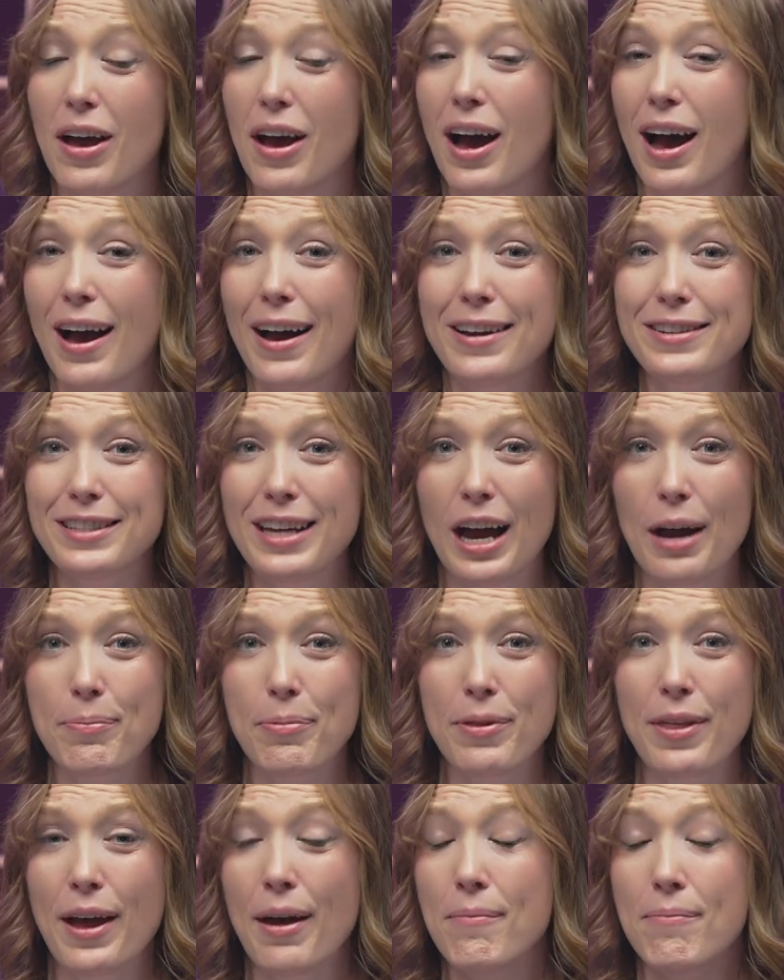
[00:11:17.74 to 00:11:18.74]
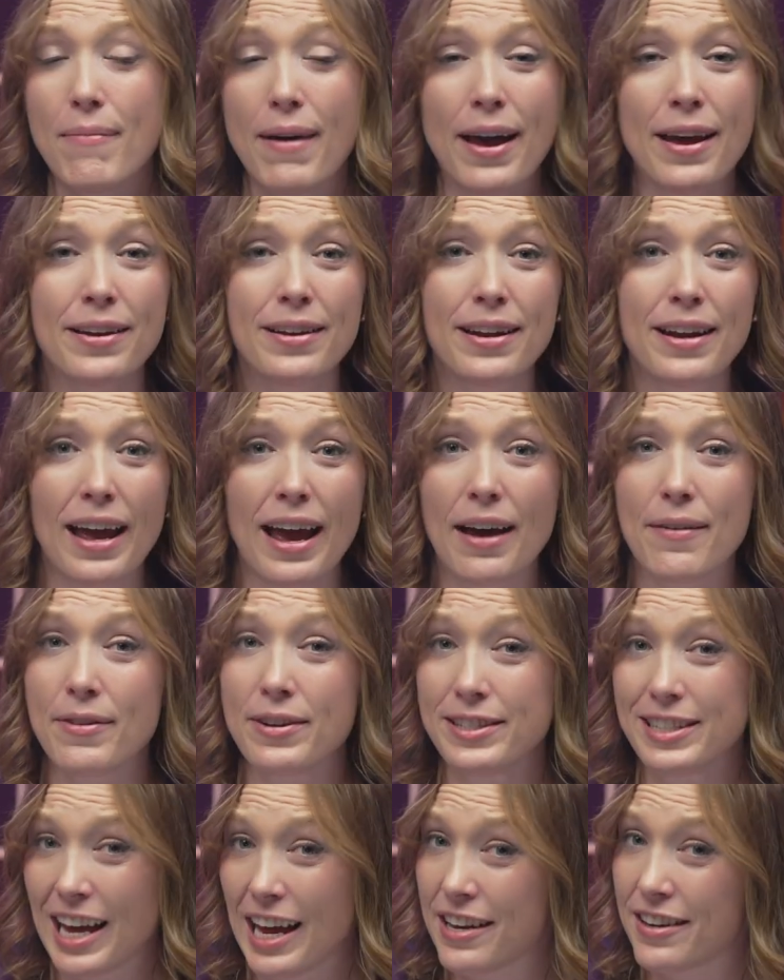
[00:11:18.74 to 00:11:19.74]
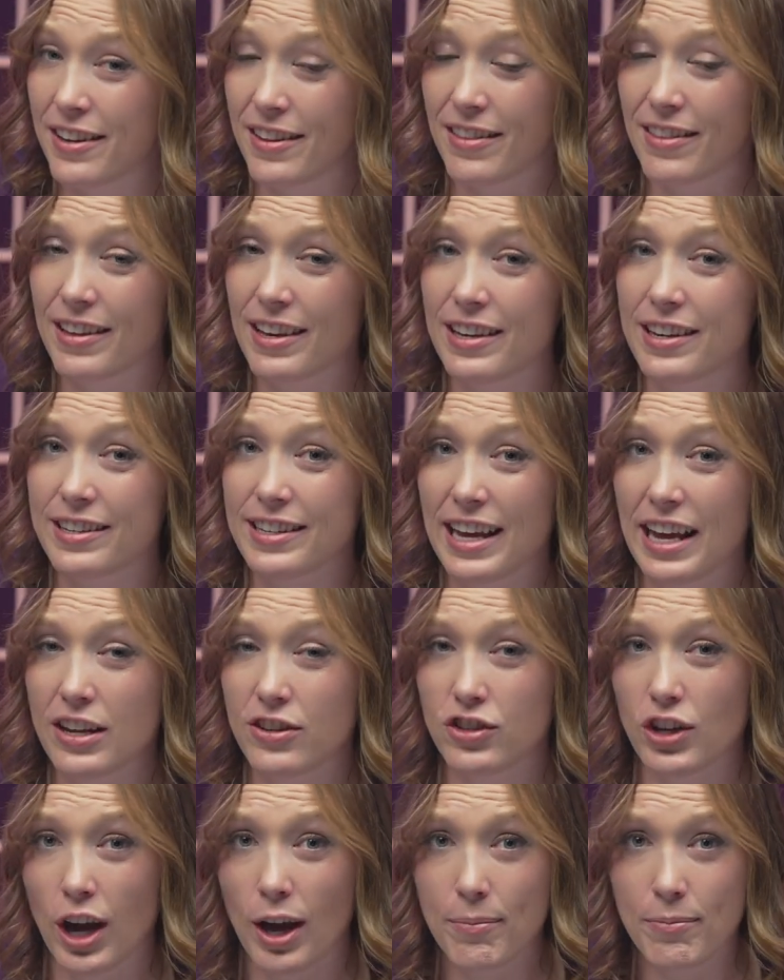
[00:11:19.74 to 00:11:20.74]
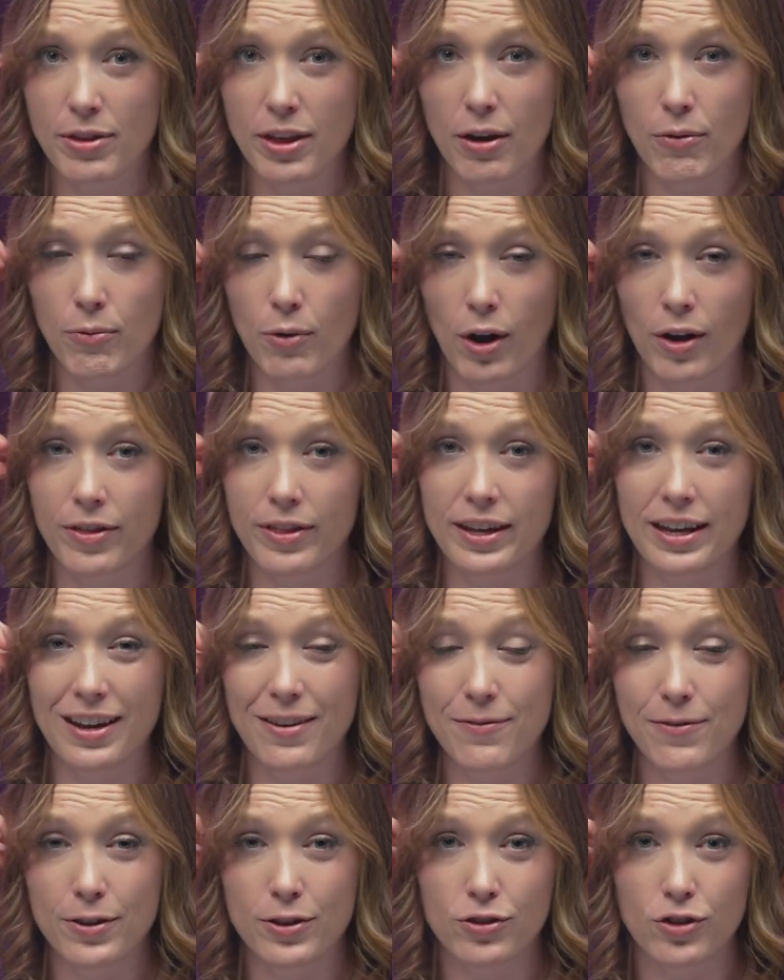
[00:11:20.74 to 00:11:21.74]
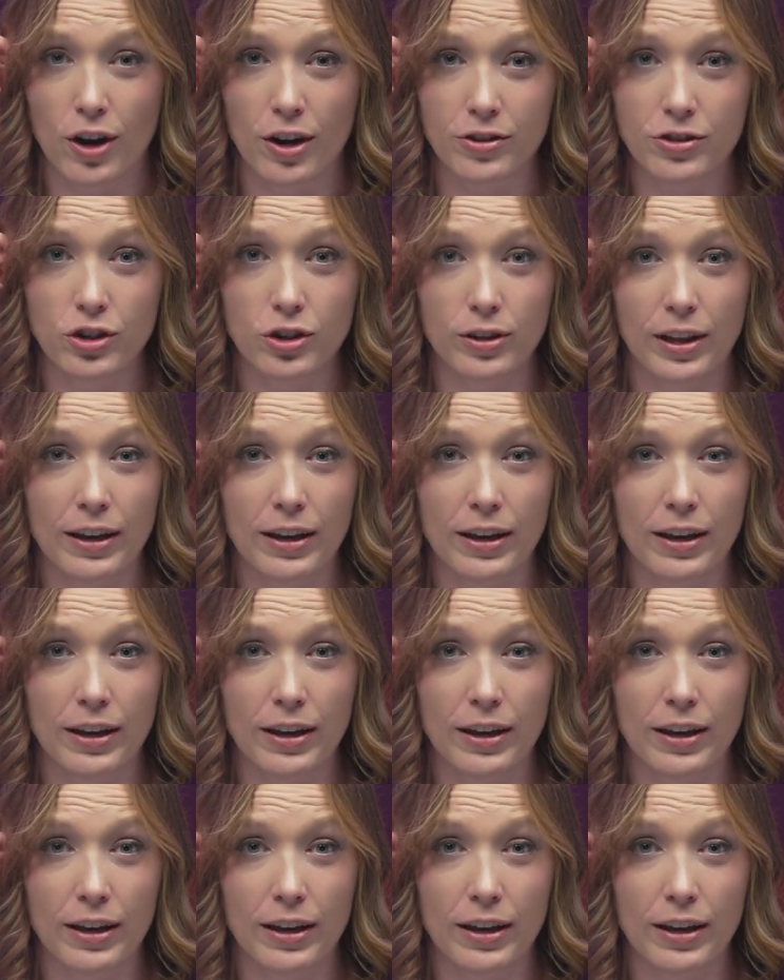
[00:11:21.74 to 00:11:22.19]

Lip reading: On top of that, men have a tendency to take jobs that run the infrastructure.